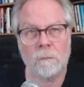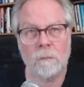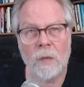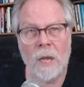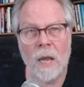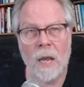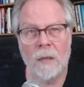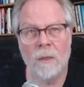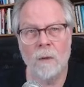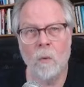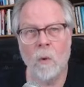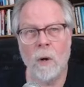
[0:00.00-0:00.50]

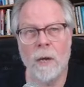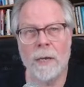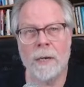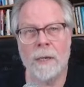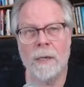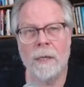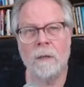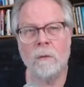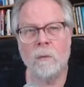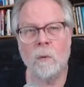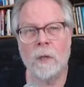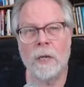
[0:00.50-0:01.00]
On the white
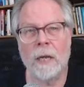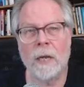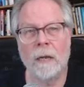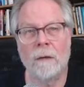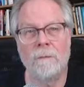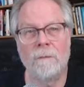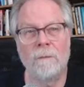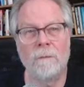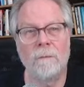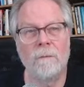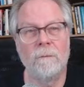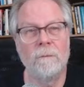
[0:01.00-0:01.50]
end, we have
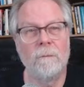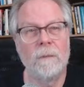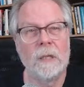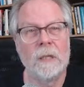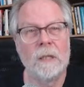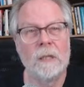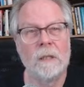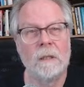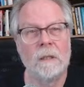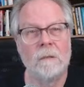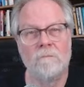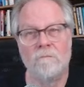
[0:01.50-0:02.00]

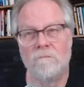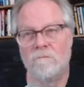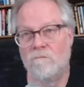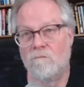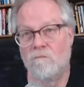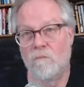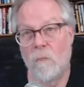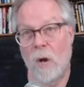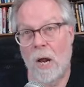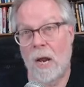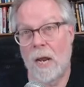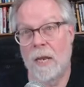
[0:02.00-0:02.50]

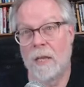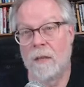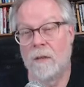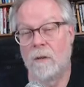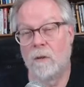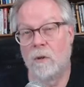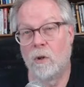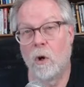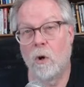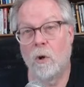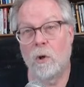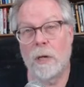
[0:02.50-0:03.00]
either
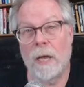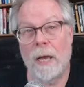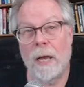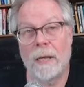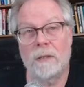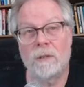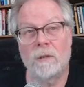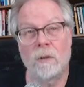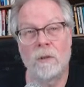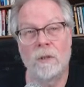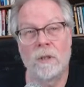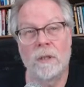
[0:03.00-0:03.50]
no
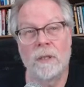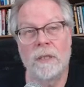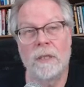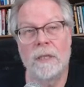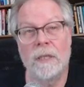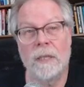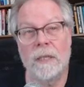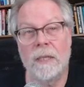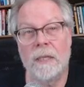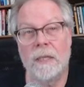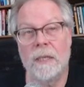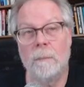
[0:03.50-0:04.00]
dots or little
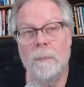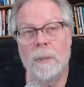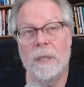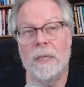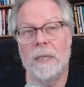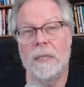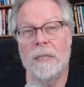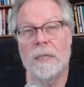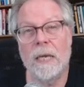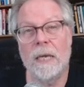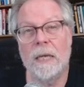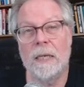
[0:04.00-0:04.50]
itty bitty
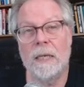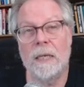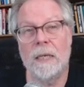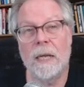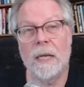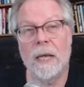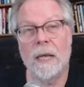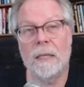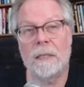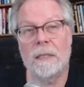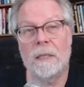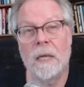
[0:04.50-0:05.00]
tiny
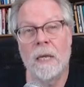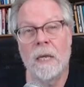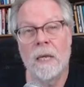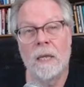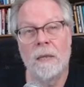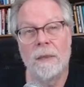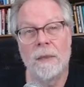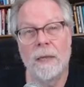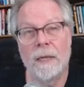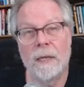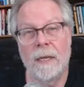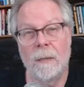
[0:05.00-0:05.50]
dots.
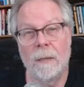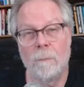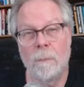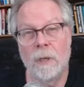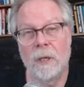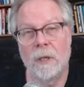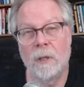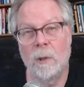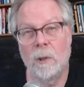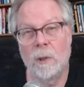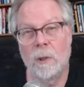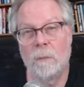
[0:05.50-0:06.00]
They get
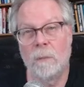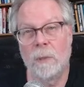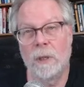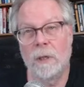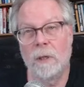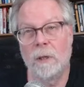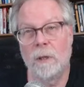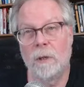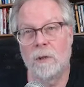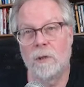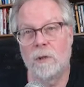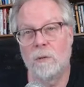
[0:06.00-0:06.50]
bigger and
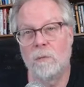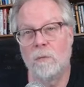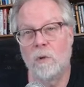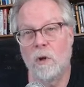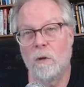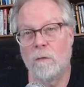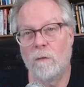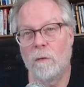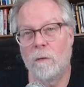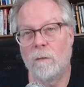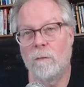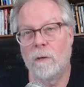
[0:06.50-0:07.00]
bigger as you move
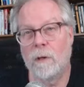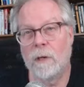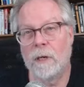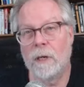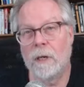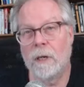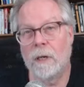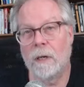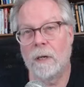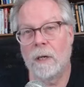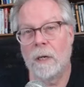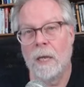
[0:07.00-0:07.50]
over
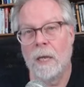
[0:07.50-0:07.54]
here.